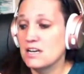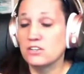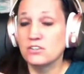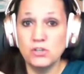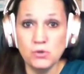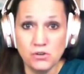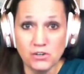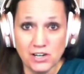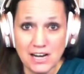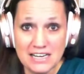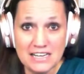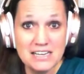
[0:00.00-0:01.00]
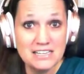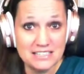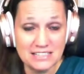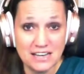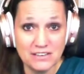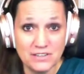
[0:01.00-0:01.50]
QRI
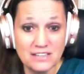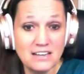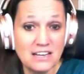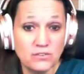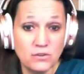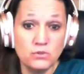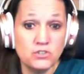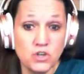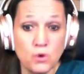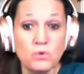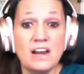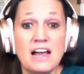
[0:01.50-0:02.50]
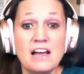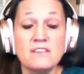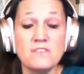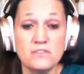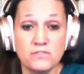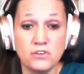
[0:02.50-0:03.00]
7. If you don't have
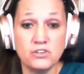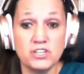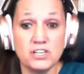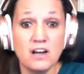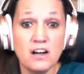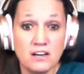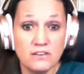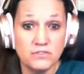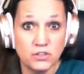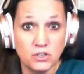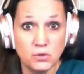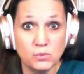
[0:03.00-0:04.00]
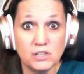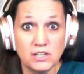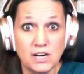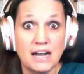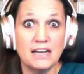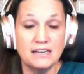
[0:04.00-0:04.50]
a version of the
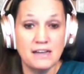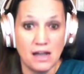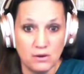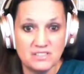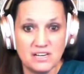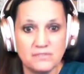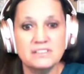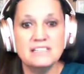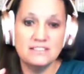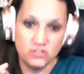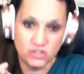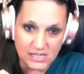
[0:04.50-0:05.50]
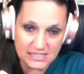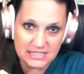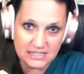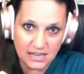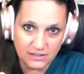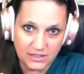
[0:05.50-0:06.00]
QRI, I would definitely suggest the
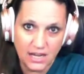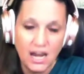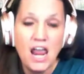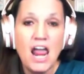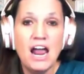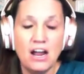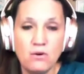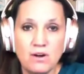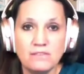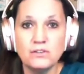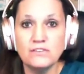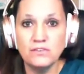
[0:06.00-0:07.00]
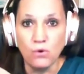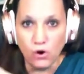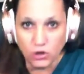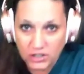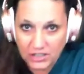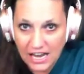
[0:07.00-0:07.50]
7. However, if you
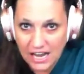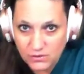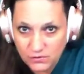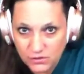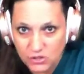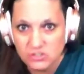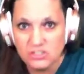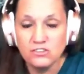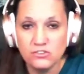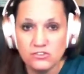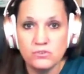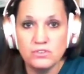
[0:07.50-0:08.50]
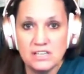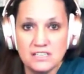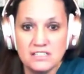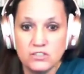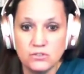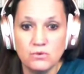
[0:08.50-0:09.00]
already have a version, there's no need
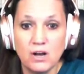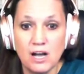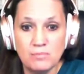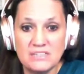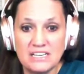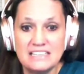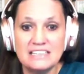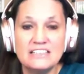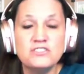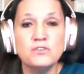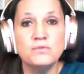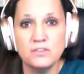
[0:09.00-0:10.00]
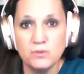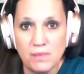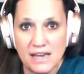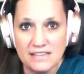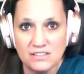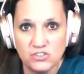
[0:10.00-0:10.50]
to update it unless you feel the
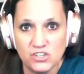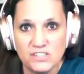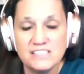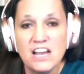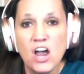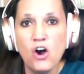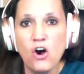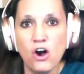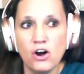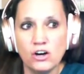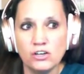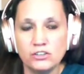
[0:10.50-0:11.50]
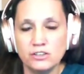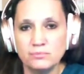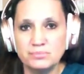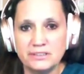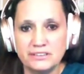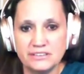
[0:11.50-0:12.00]
passages are
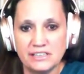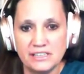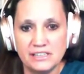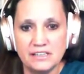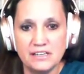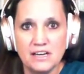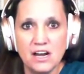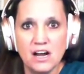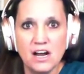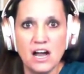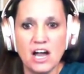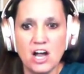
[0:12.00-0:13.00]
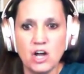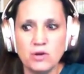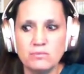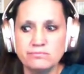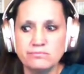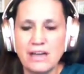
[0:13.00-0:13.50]
completely
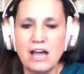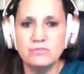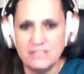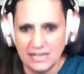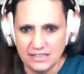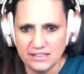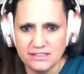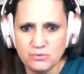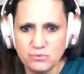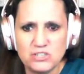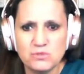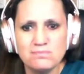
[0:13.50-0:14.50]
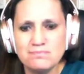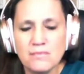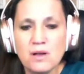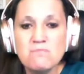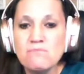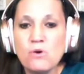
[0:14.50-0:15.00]
outdated, which
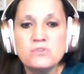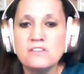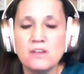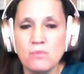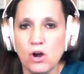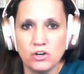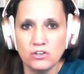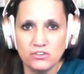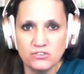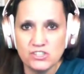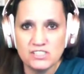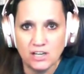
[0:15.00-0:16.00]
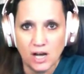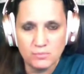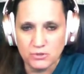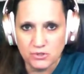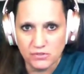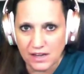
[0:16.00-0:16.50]
most of them aren't. There's just a
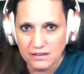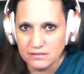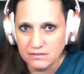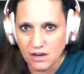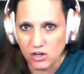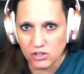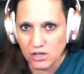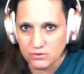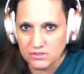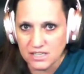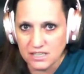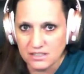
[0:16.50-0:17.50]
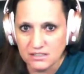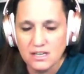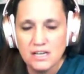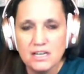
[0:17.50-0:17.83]
couple that are outdated.